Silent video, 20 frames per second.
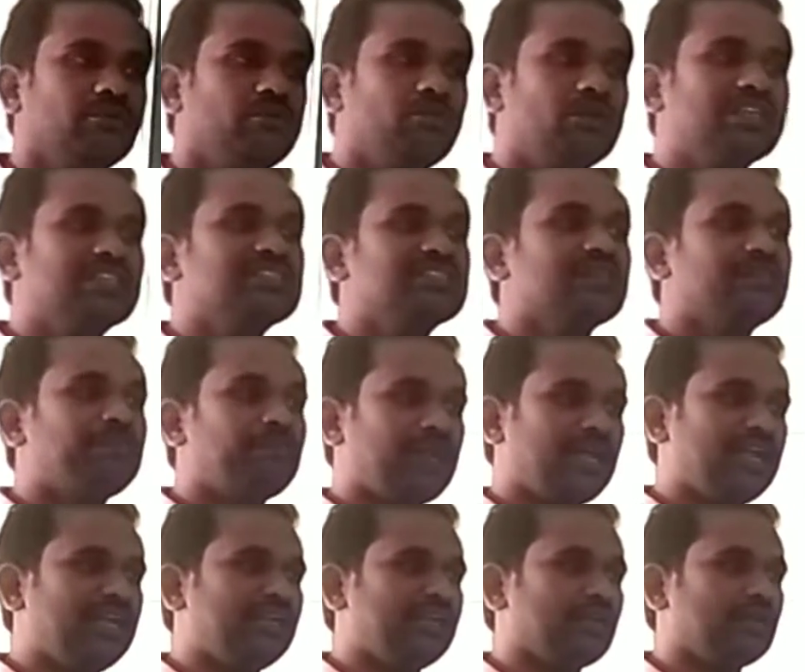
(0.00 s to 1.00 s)
What is the
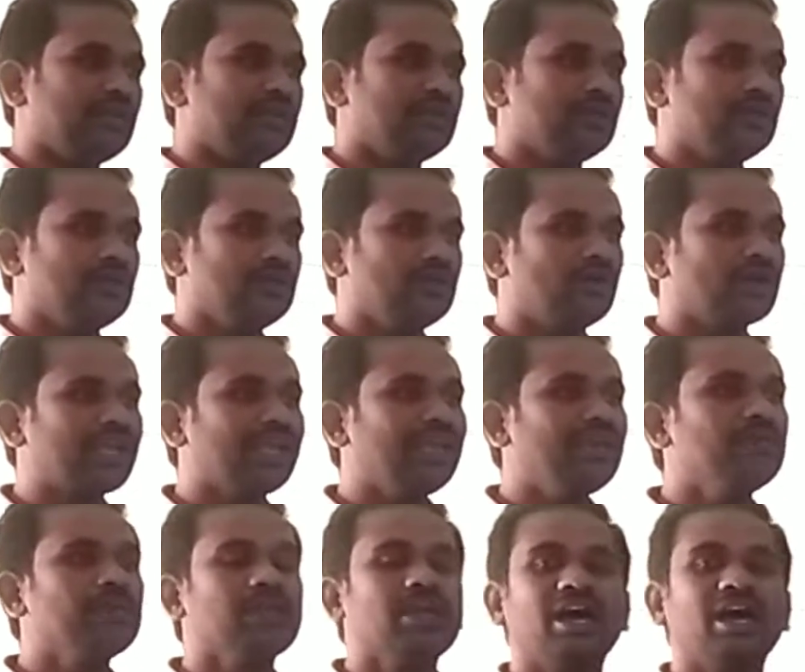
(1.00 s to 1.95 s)
plant? Okay.